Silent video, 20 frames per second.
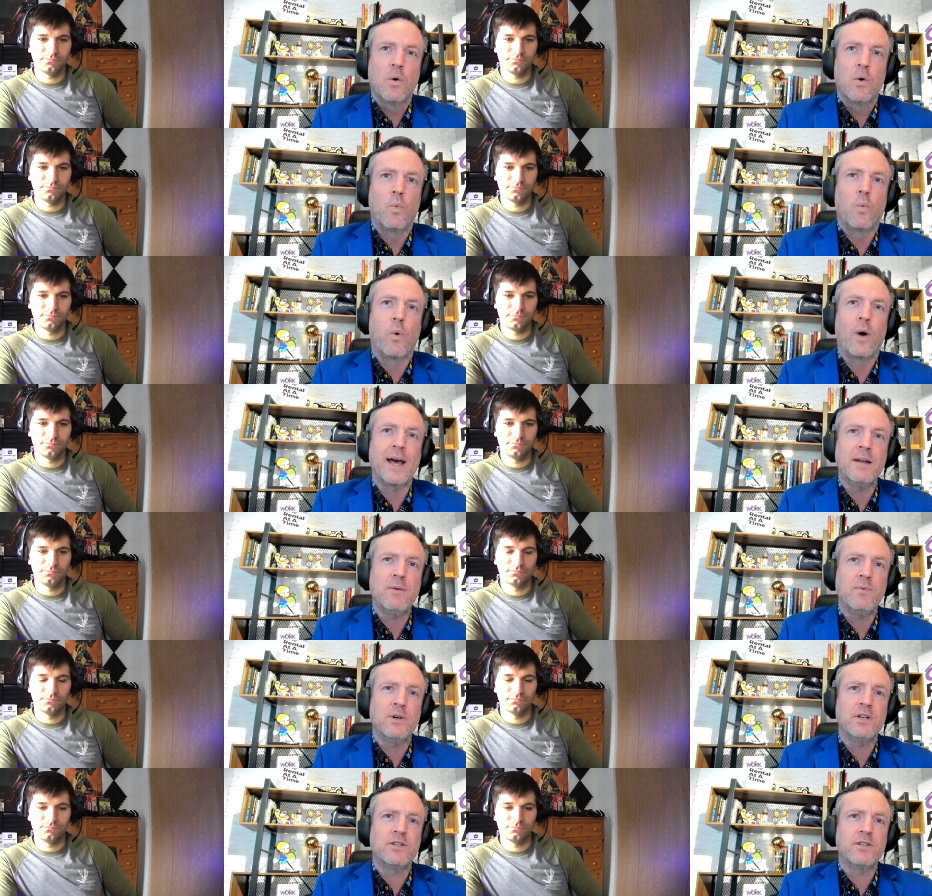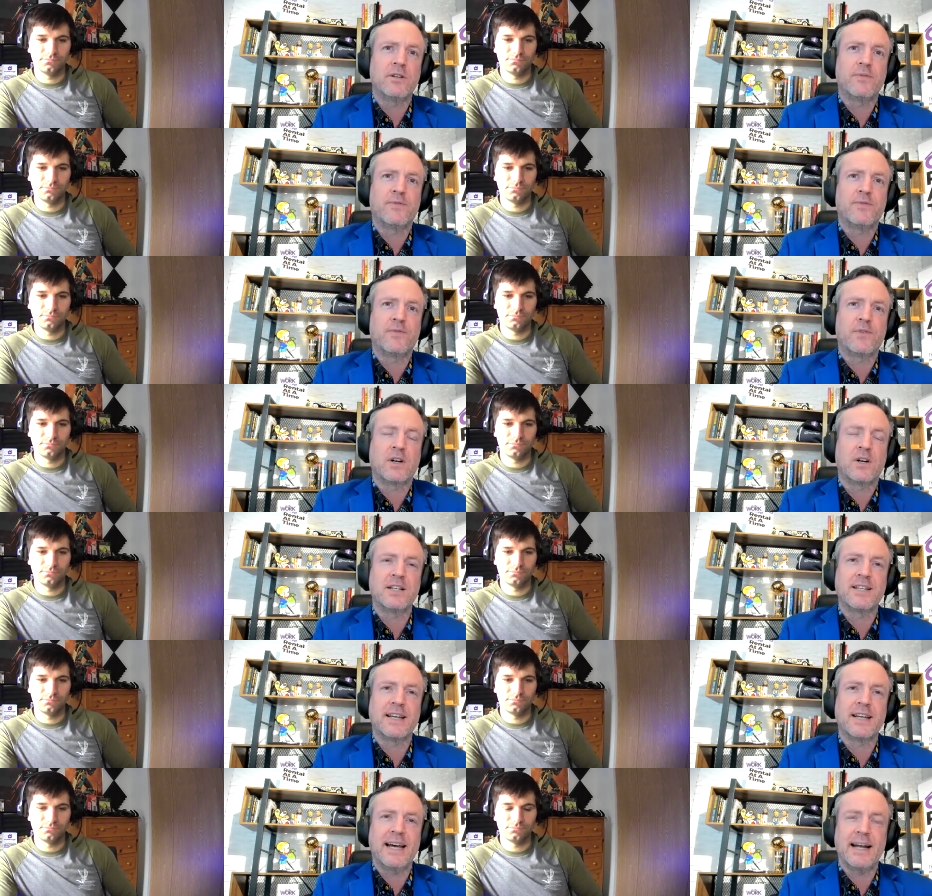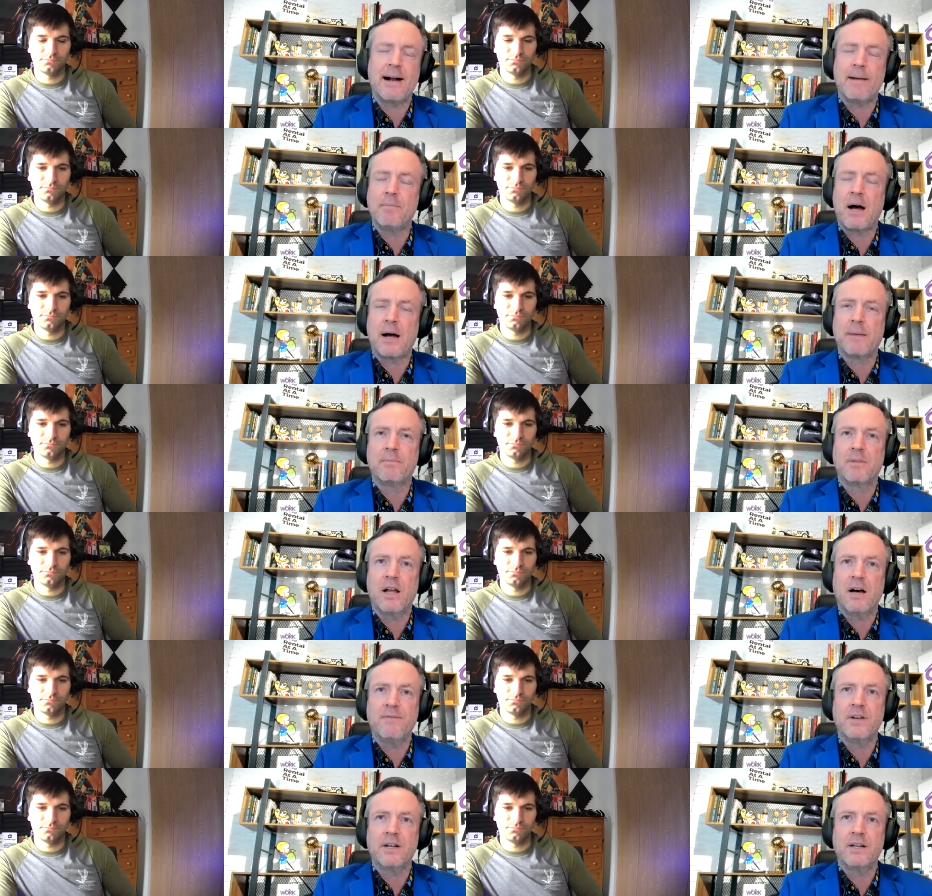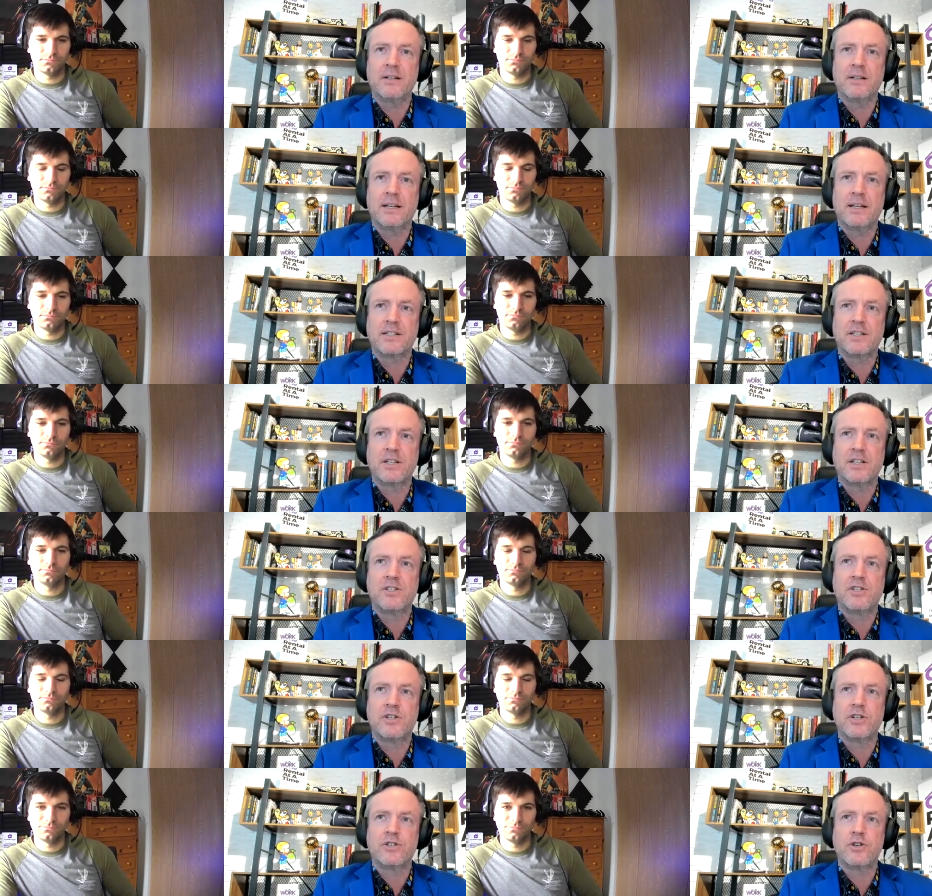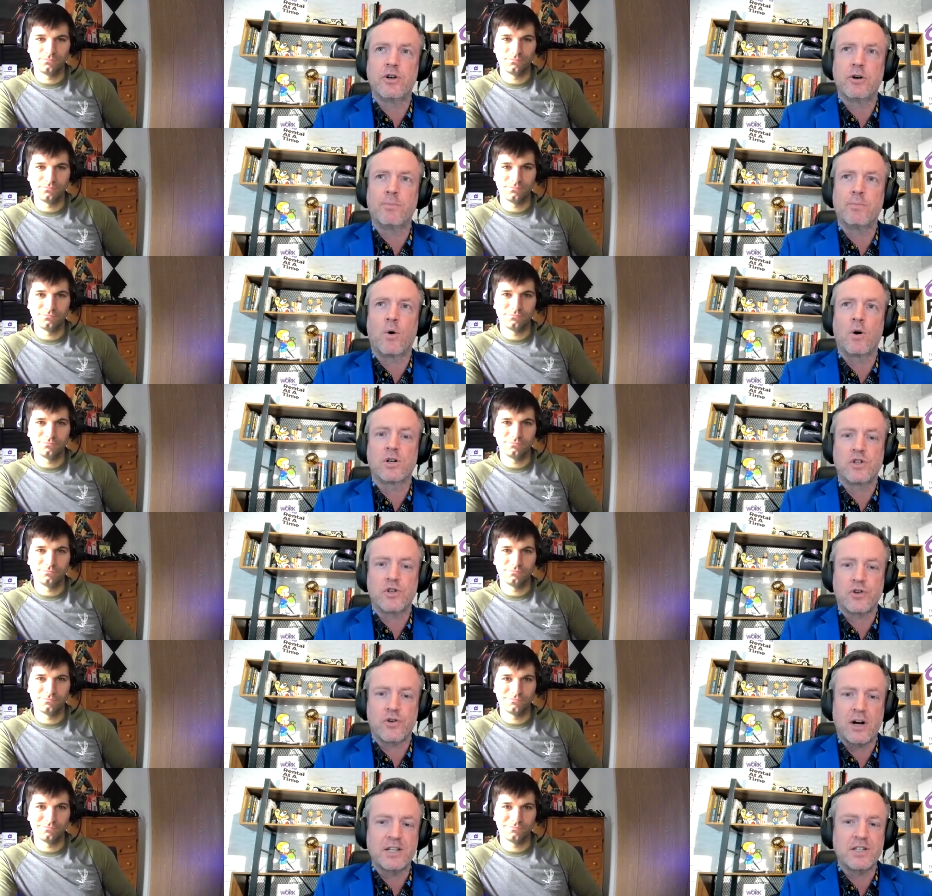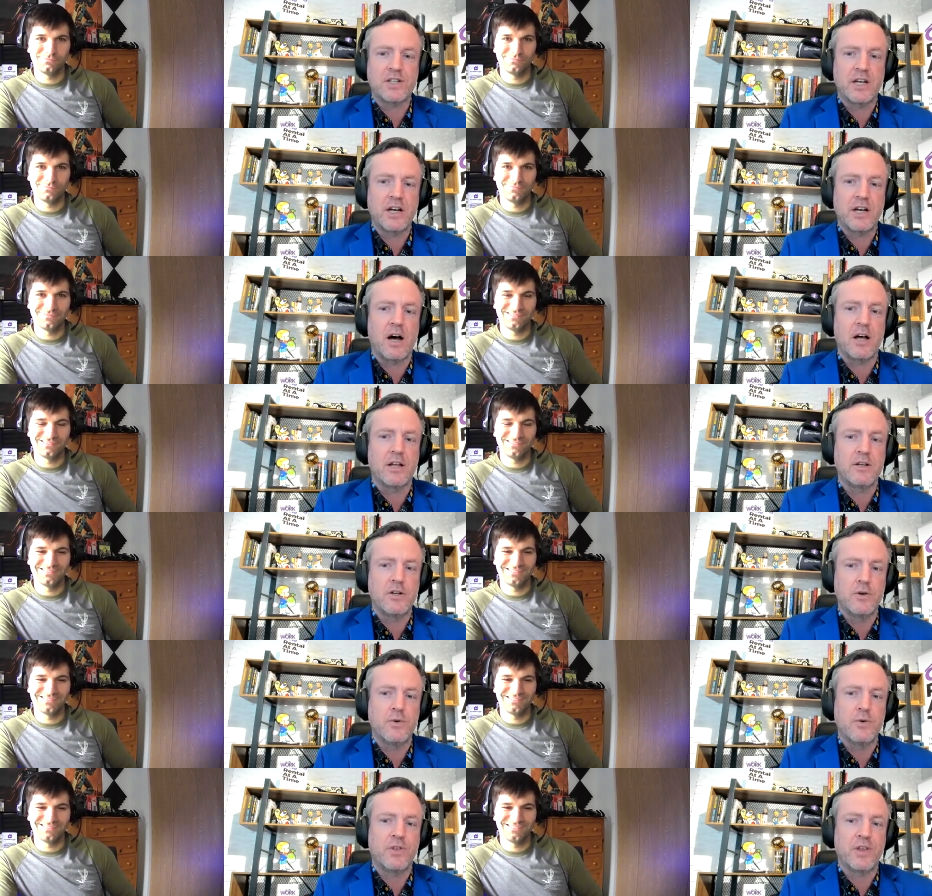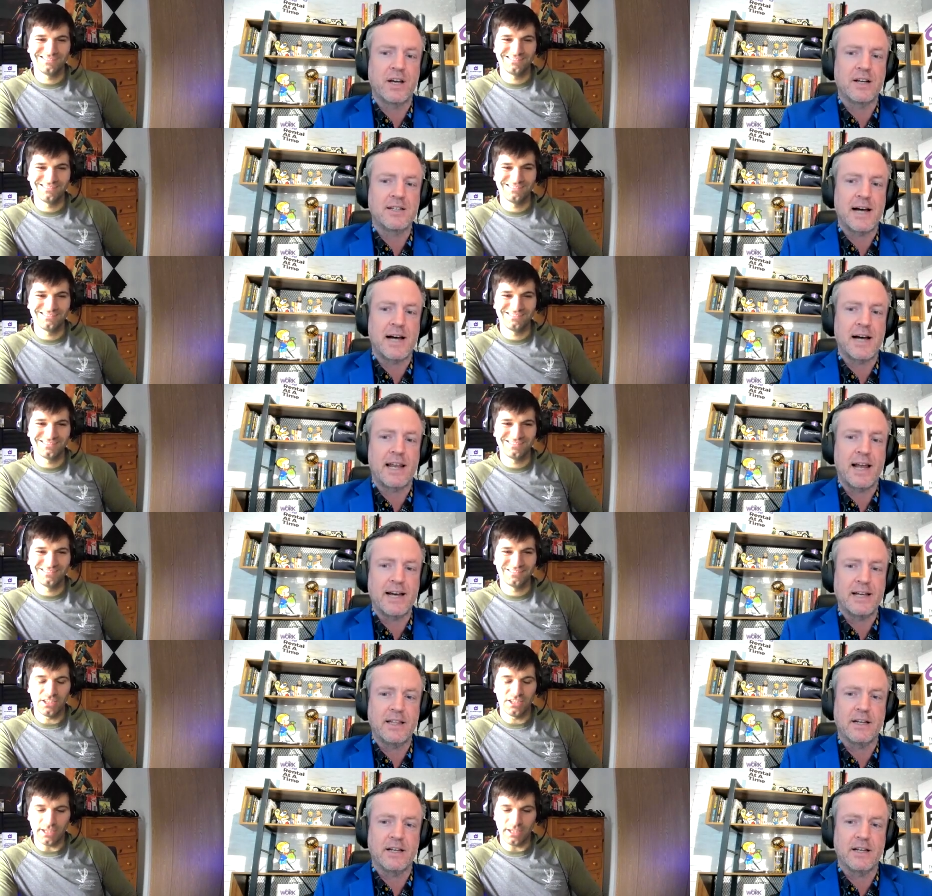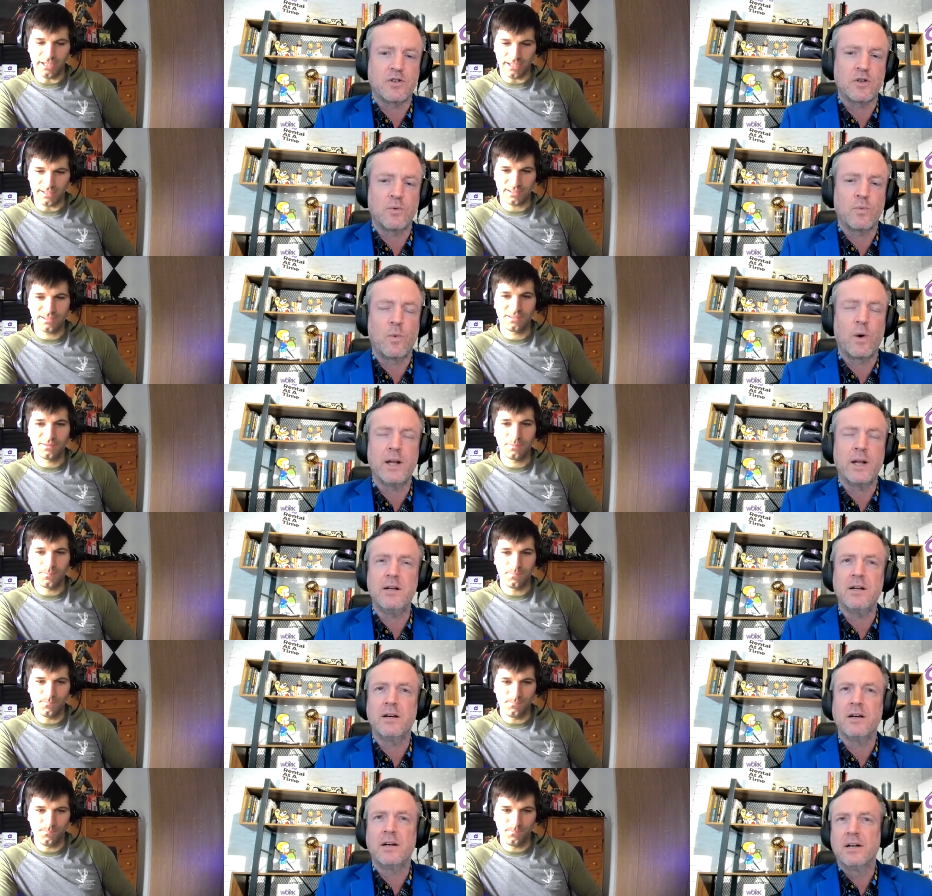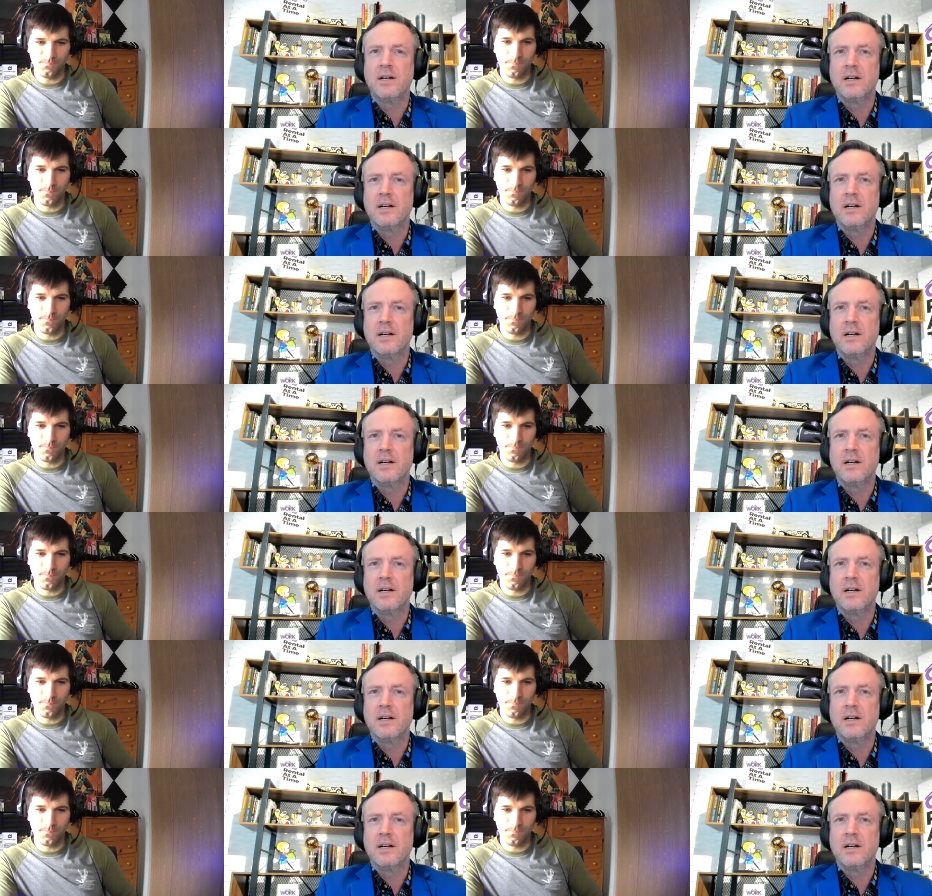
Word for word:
Speaker 1: When was the? Because again, I'm I'm loving this. It's just you're more trusting on new things. I like yes. So when? Mm-hmm.